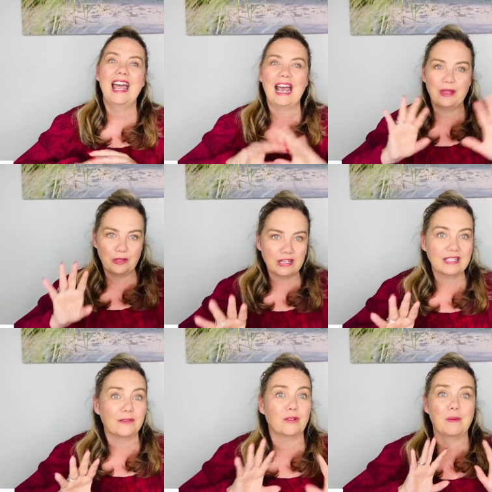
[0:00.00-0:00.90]
I think
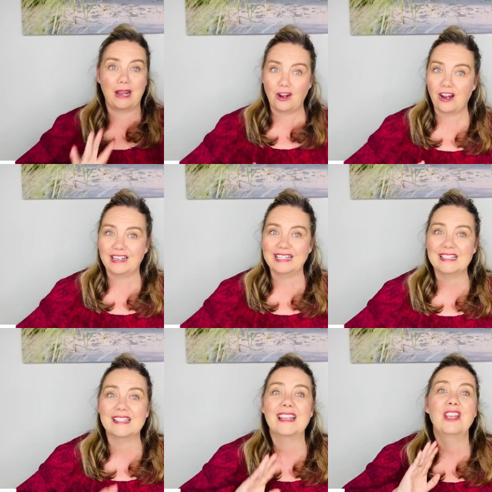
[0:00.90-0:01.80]
that for my
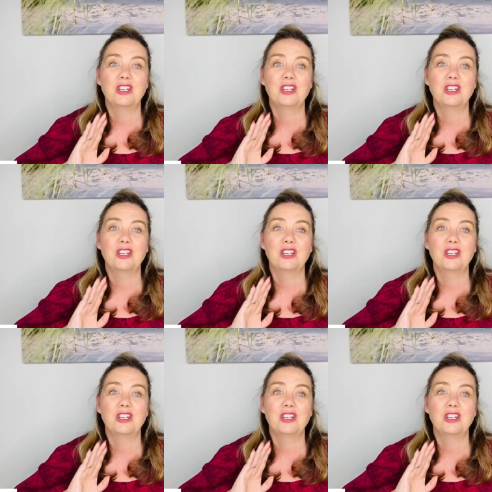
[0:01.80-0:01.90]
audience,